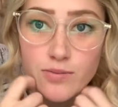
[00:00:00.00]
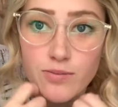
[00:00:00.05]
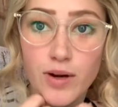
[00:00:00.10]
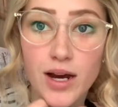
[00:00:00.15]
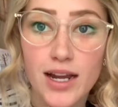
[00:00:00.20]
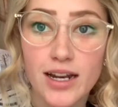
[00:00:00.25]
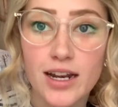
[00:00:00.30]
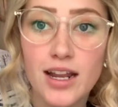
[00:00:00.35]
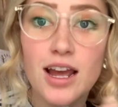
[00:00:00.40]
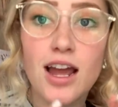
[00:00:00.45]

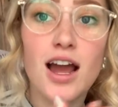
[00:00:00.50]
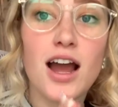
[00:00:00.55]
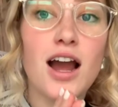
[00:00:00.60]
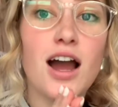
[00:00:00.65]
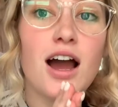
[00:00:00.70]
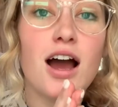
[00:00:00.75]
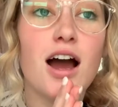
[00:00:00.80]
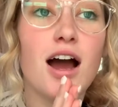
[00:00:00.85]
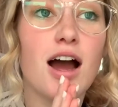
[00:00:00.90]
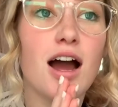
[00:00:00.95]
But
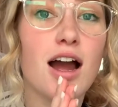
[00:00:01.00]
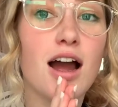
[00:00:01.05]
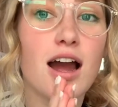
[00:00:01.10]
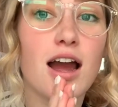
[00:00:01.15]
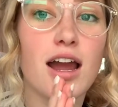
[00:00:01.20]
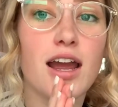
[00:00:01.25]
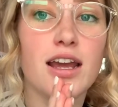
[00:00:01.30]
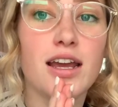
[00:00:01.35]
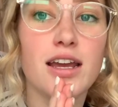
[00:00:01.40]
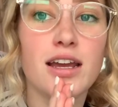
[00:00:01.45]

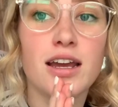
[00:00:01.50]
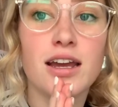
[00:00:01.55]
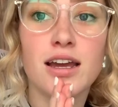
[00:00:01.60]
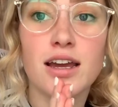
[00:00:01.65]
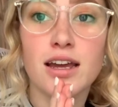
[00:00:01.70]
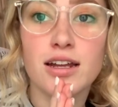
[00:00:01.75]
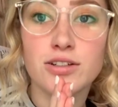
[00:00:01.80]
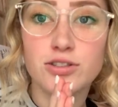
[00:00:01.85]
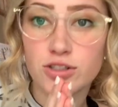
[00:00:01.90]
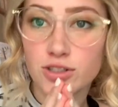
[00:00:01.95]
I
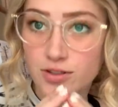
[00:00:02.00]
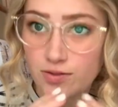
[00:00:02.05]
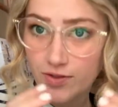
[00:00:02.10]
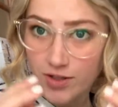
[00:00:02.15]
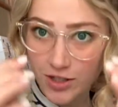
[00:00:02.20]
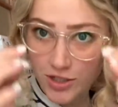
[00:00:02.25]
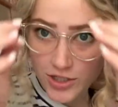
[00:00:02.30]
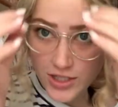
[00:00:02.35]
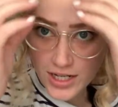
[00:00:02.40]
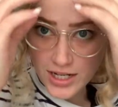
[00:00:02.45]
just
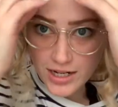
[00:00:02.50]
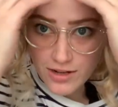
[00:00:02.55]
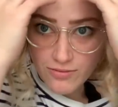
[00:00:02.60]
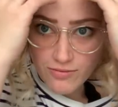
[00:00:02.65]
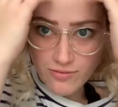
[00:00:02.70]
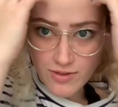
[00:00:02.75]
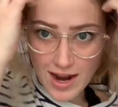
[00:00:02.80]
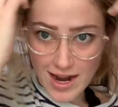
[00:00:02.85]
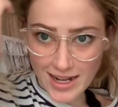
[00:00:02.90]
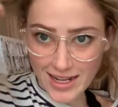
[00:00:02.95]
finished getting
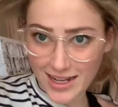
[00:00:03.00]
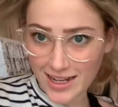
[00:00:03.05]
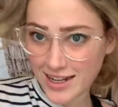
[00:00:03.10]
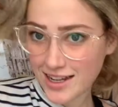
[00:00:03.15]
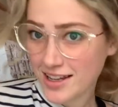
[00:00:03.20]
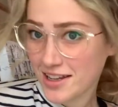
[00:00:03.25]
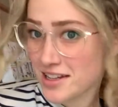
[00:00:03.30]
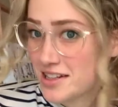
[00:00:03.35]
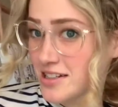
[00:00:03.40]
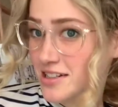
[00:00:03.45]

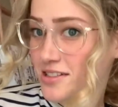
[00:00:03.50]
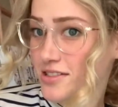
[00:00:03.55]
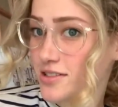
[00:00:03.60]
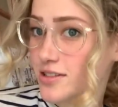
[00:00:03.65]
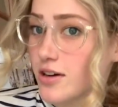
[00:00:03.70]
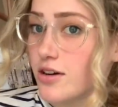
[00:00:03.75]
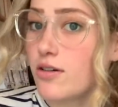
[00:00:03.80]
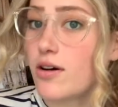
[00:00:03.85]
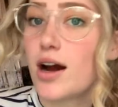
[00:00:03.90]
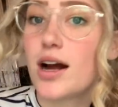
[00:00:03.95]
ready.
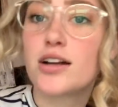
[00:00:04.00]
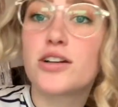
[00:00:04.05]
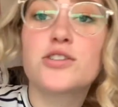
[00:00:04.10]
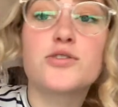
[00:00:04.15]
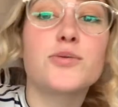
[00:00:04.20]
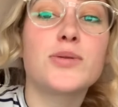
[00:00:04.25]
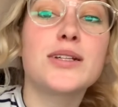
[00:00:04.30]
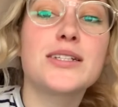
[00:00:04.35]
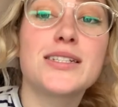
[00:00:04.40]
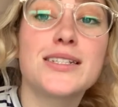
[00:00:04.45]
So I
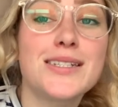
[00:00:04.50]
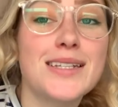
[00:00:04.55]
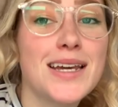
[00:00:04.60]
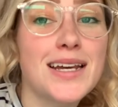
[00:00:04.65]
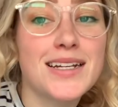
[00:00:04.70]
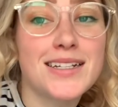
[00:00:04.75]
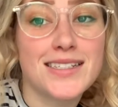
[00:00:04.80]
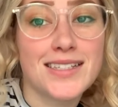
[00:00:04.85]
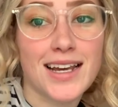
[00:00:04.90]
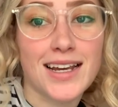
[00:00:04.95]
just wanted to
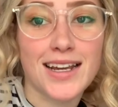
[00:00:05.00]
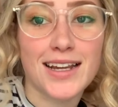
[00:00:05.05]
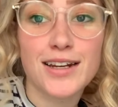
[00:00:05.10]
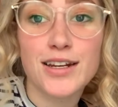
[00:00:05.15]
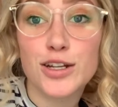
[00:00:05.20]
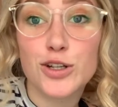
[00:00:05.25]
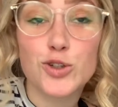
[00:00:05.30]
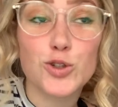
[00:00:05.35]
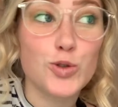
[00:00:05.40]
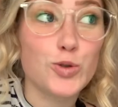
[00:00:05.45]
take a second
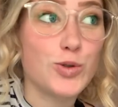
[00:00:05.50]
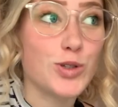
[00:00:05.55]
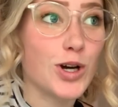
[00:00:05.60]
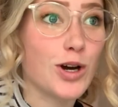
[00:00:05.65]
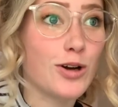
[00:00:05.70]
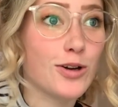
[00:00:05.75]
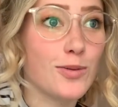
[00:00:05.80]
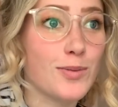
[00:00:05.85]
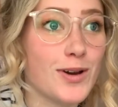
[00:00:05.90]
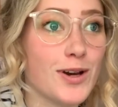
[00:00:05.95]
to
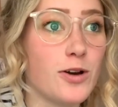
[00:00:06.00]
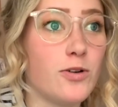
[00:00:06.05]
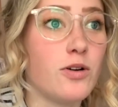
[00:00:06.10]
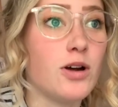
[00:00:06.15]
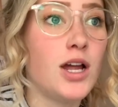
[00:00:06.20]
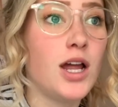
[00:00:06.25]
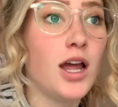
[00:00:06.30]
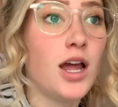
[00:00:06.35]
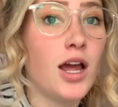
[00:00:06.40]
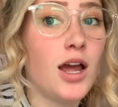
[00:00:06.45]
talk about
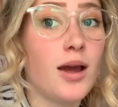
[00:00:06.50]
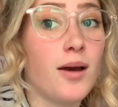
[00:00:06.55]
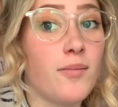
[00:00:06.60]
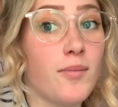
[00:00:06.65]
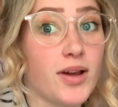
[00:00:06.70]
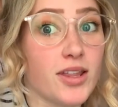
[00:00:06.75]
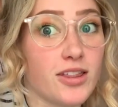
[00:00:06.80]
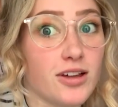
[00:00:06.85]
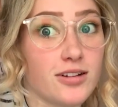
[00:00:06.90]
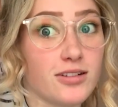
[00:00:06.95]

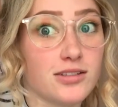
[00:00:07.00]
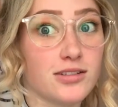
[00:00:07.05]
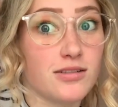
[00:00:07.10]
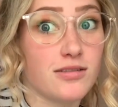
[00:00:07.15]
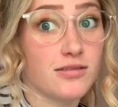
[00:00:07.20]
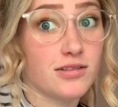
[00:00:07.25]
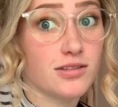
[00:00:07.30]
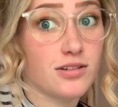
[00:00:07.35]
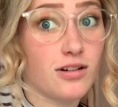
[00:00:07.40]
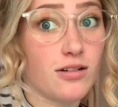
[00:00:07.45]
my thoughts
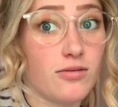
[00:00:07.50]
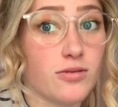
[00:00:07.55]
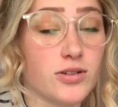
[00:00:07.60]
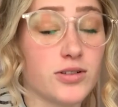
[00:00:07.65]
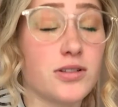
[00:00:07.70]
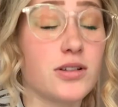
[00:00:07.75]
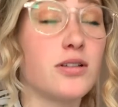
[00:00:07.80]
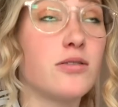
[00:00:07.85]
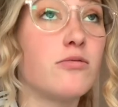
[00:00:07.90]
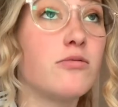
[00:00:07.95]
on Star
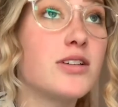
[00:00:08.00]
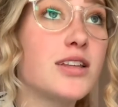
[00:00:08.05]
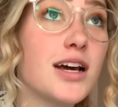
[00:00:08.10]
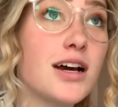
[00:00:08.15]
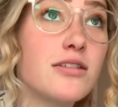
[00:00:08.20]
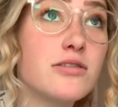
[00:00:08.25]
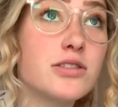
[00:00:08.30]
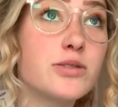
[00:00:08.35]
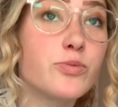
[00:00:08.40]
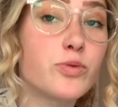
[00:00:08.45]
Wars
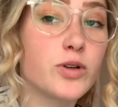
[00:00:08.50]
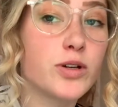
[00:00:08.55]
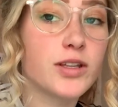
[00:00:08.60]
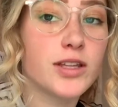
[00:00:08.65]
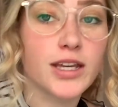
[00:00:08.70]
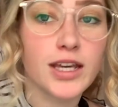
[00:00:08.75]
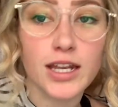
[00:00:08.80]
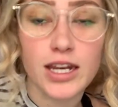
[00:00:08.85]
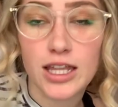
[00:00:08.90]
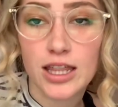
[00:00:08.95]
without
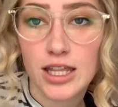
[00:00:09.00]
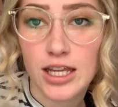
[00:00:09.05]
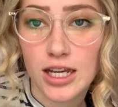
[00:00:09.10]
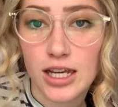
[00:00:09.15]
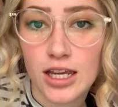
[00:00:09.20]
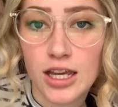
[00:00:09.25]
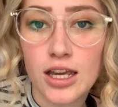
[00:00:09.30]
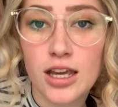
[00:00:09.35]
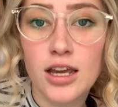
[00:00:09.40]
spoiling anything.